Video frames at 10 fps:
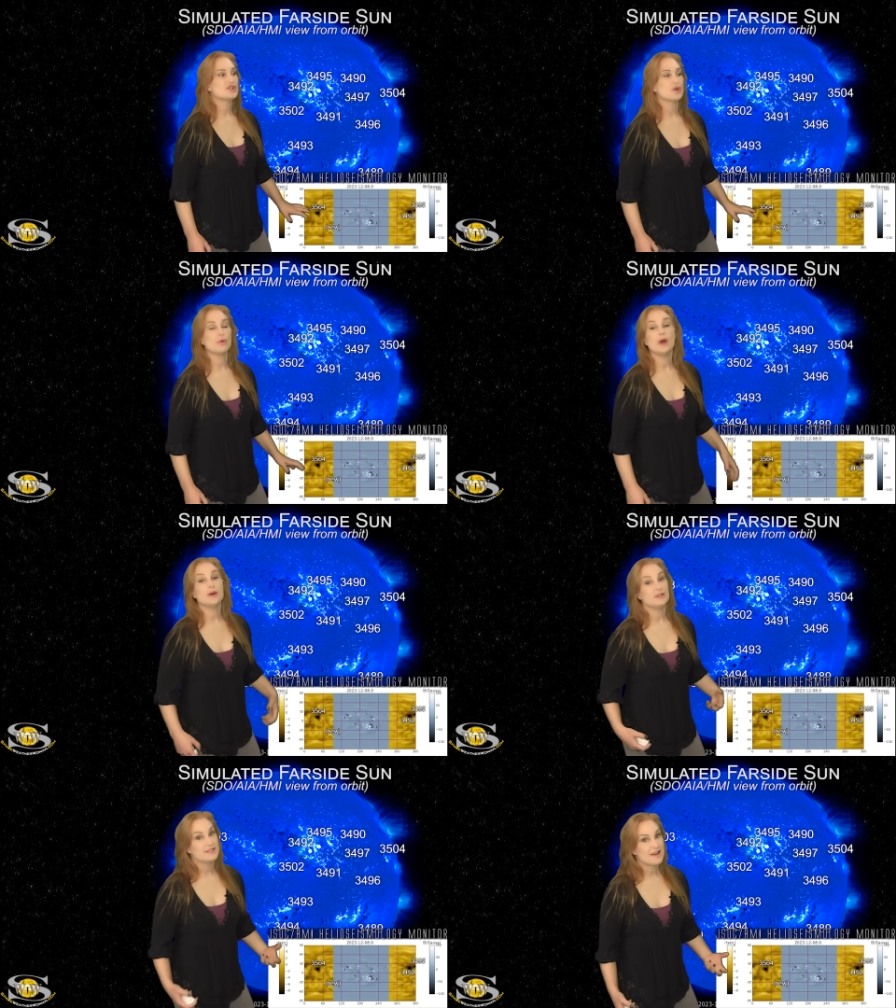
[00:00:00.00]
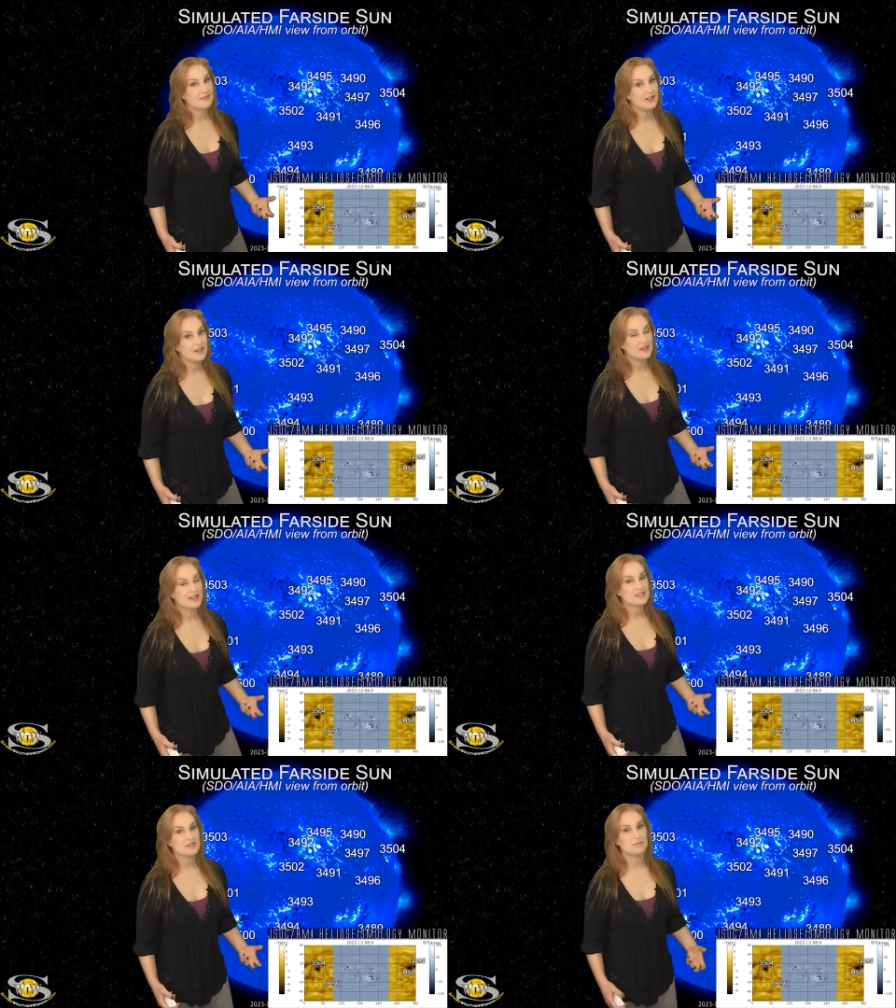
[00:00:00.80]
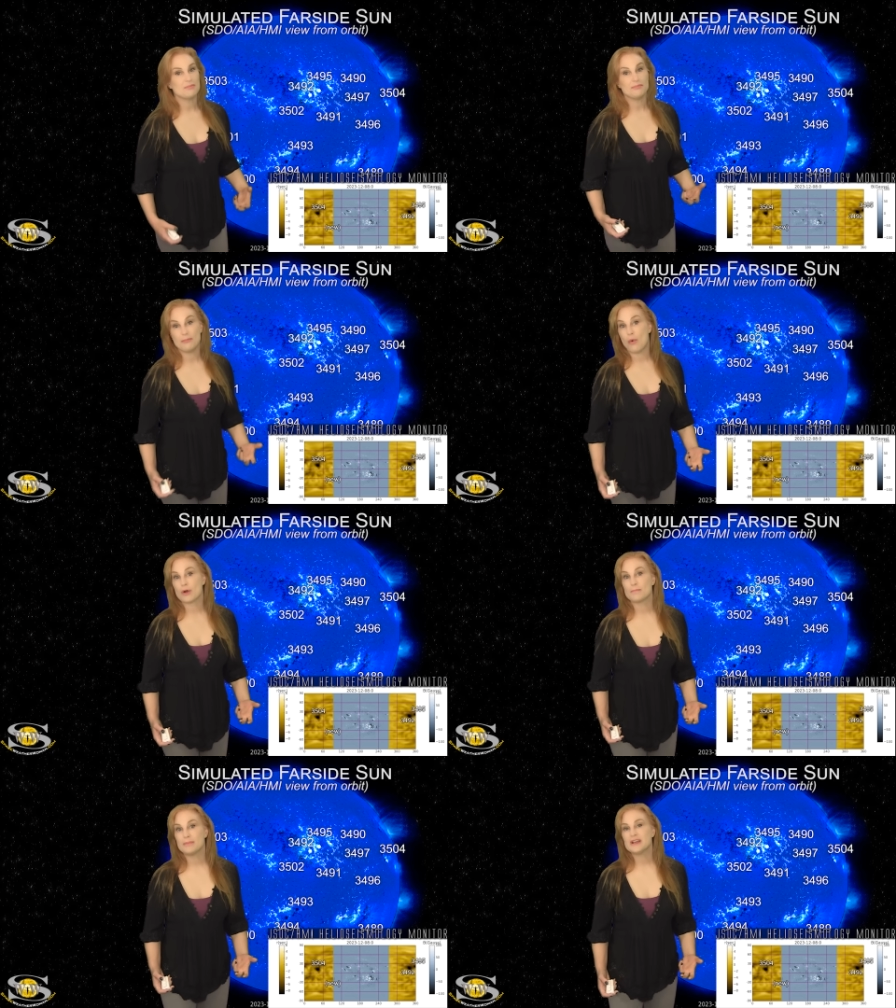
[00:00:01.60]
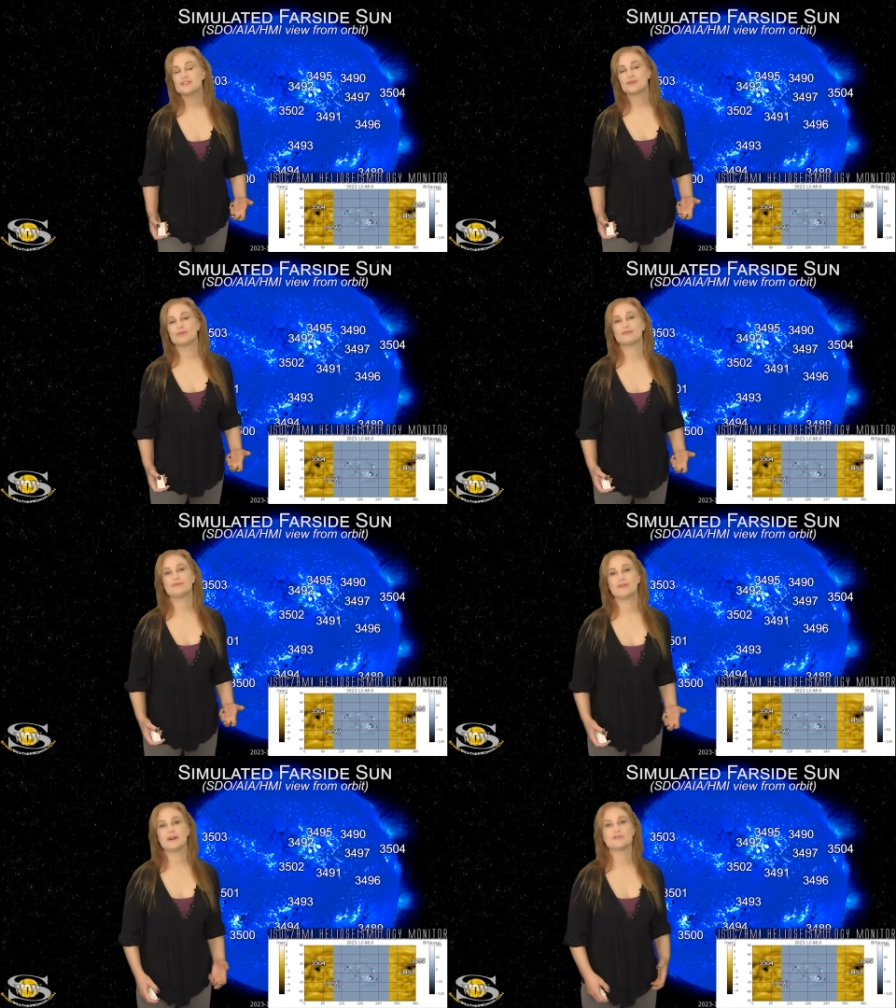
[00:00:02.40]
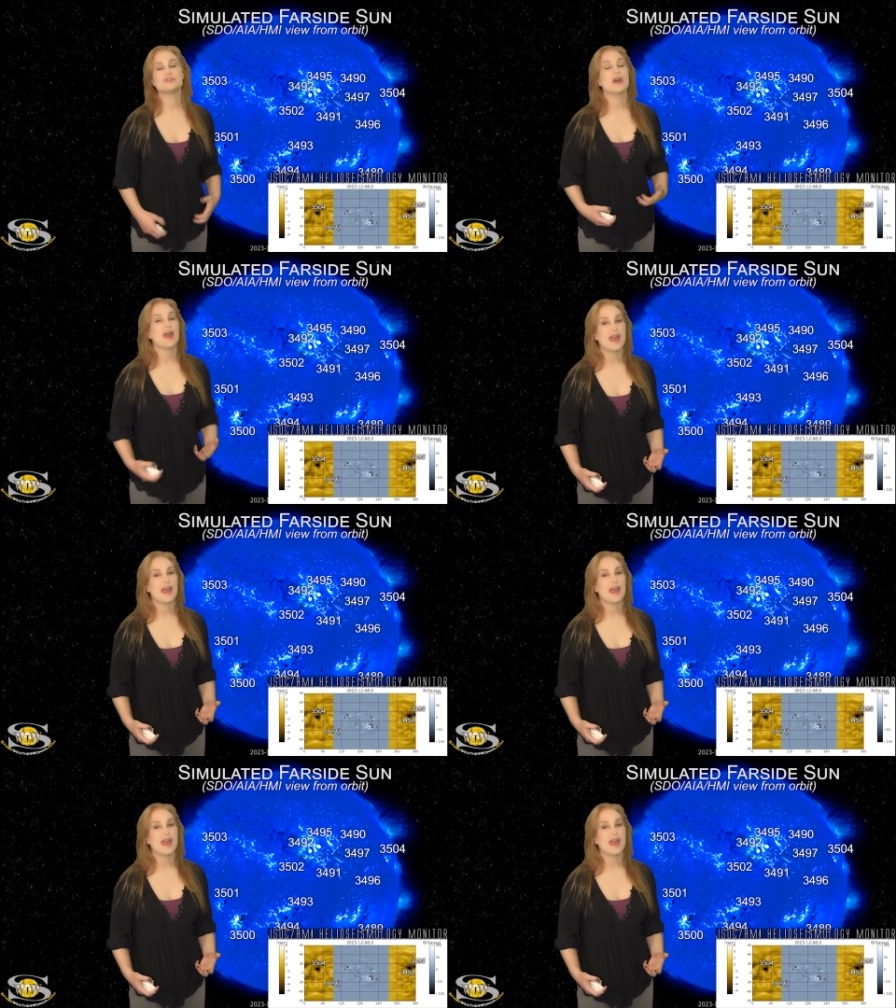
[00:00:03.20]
So definitely could get some more big solar flares